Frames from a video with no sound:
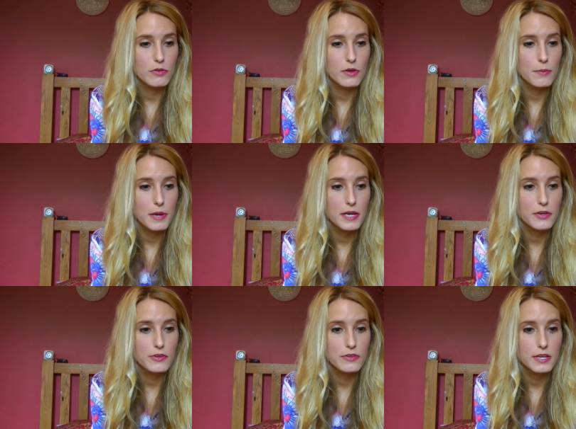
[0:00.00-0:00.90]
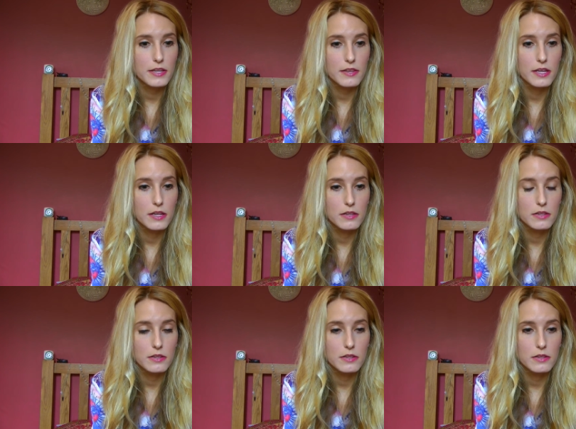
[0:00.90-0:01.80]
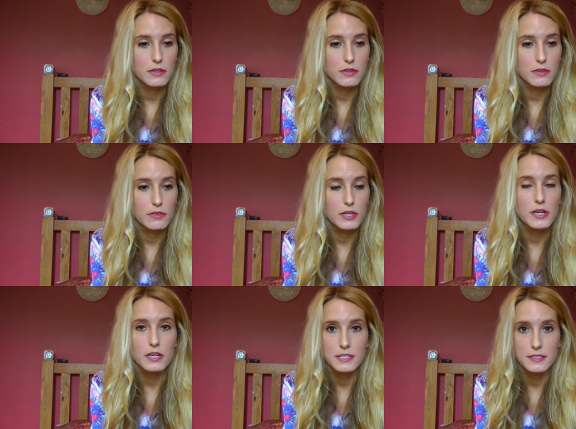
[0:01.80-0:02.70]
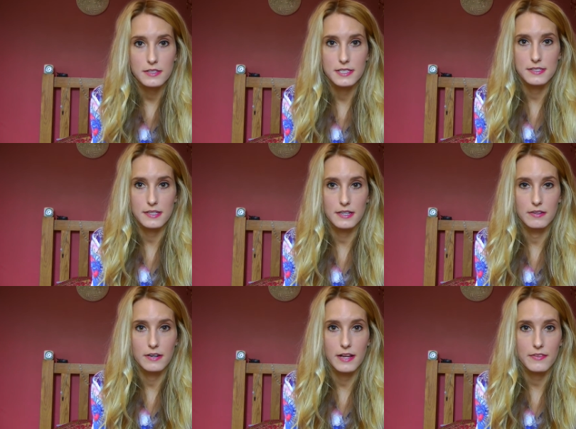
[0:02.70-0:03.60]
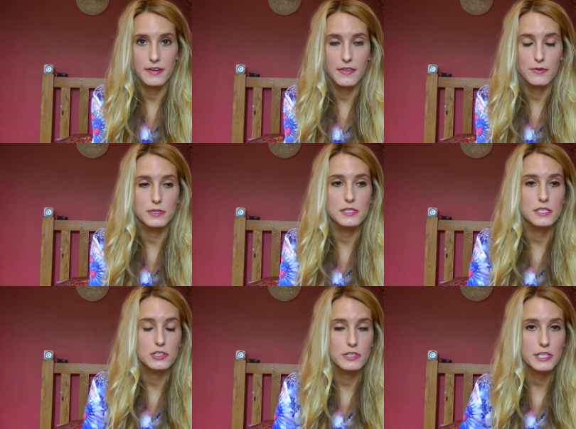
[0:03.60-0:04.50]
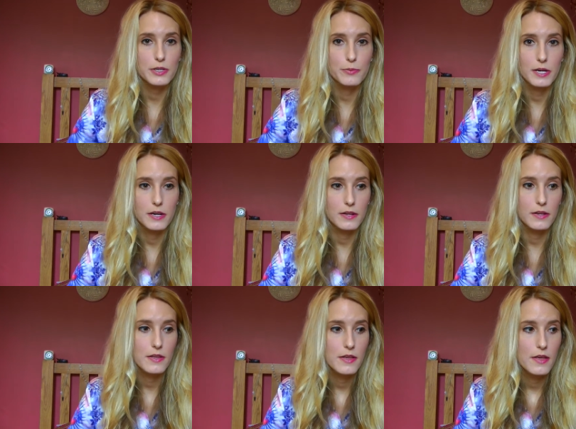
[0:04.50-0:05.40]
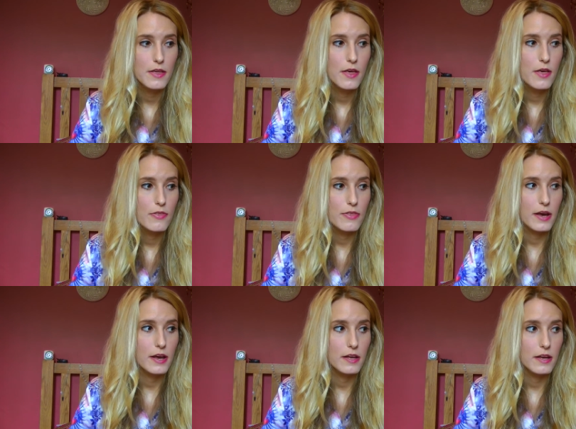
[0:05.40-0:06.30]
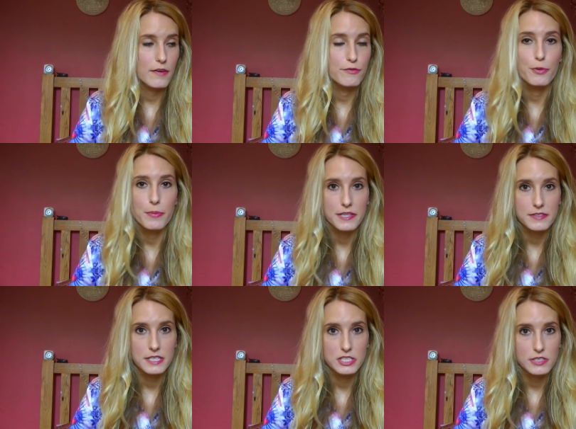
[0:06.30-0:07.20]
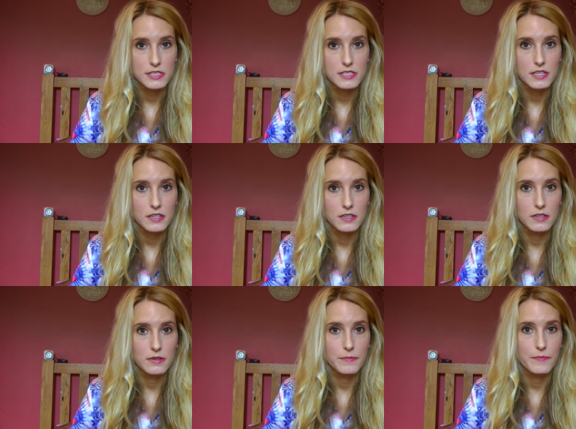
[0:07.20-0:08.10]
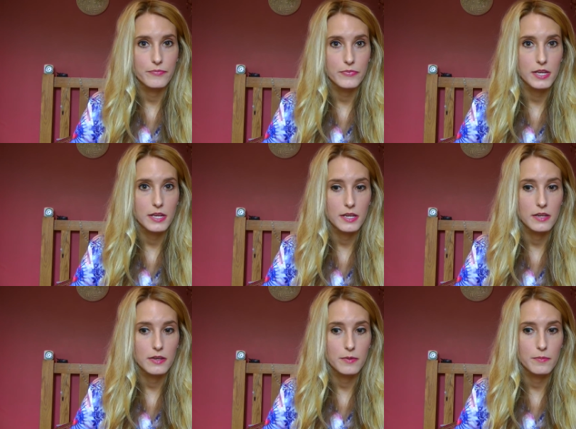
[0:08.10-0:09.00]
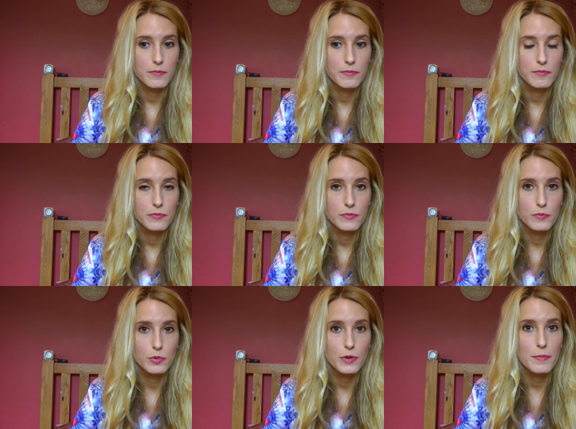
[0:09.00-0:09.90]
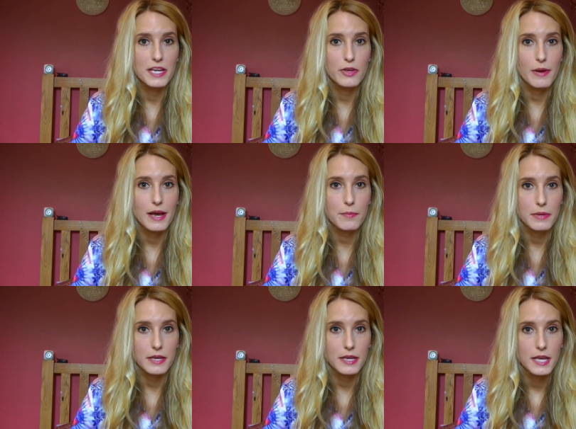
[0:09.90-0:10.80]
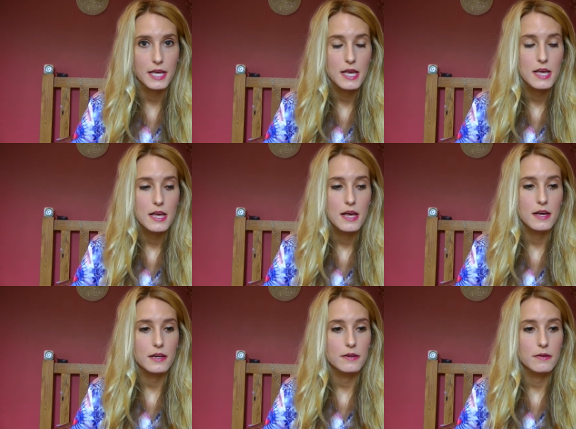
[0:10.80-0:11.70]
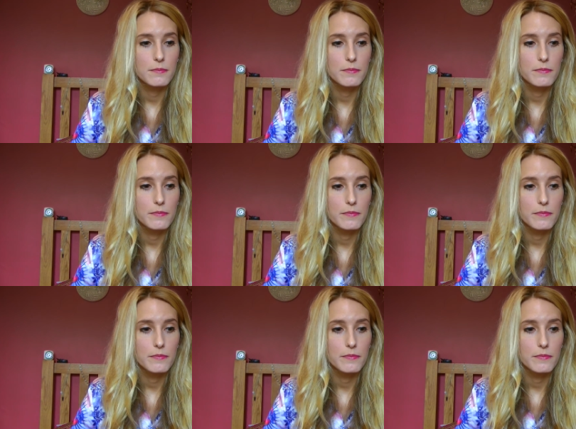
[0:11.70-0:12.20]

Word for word: they make you see that the nice guys that are out there, the ones that treat you well, that have your best interest at heart and um, want to make you happy. Um,